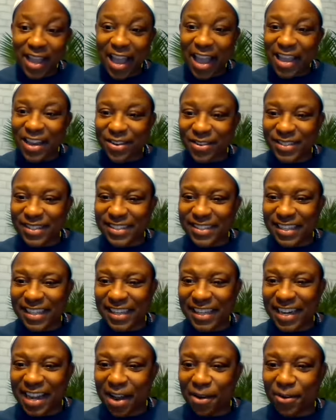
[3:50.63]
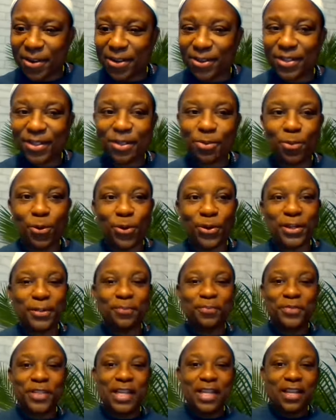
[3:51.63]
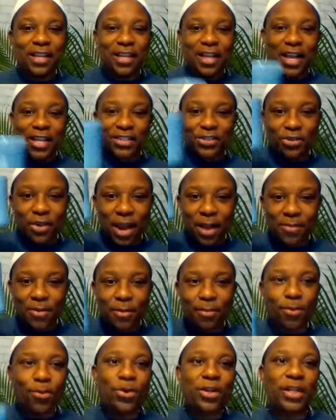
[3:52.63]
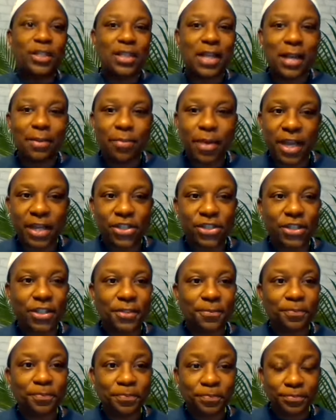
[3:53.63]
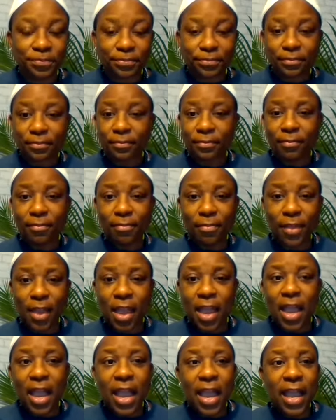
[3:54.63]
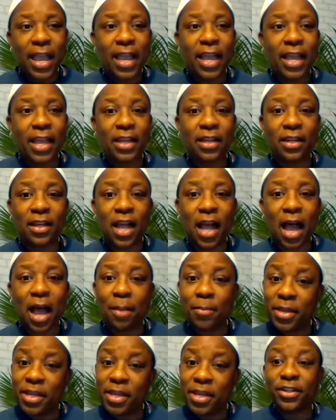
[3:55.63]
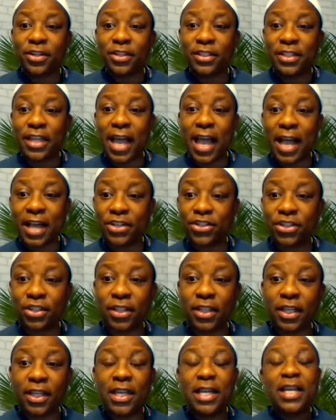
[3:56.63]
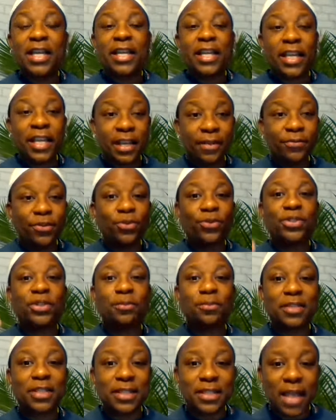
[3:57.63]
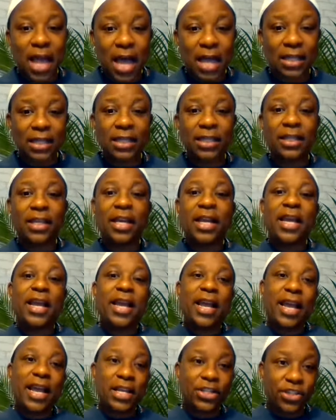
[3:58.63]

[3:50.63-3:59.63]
Hey, Christine, how are you this morning? Guys, grab your morning libation. And I'm here to actually give you some solid